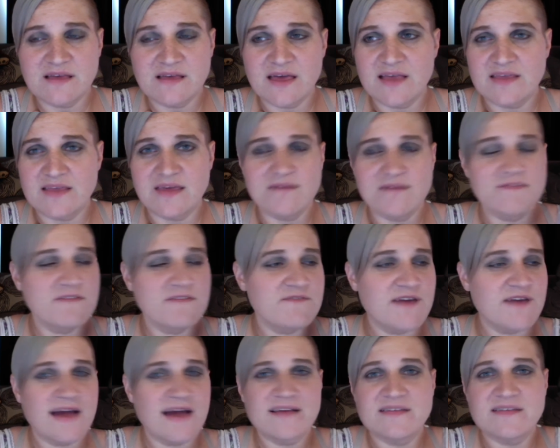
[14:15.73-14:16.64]
and give the
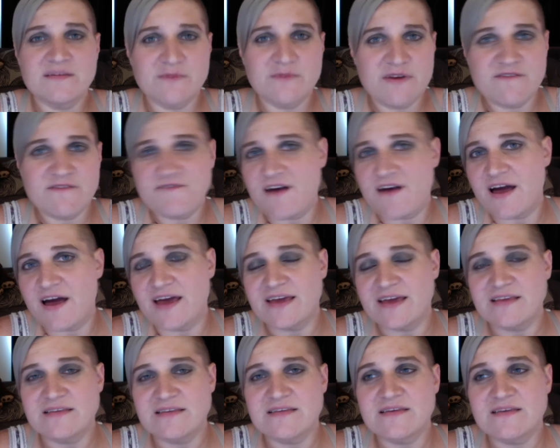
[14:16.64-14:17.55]
facts that we
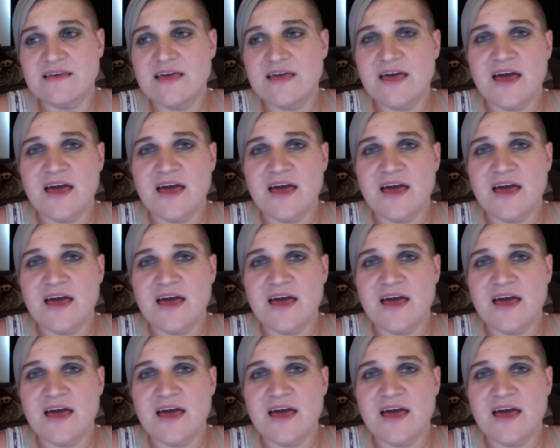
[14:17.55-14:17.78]
find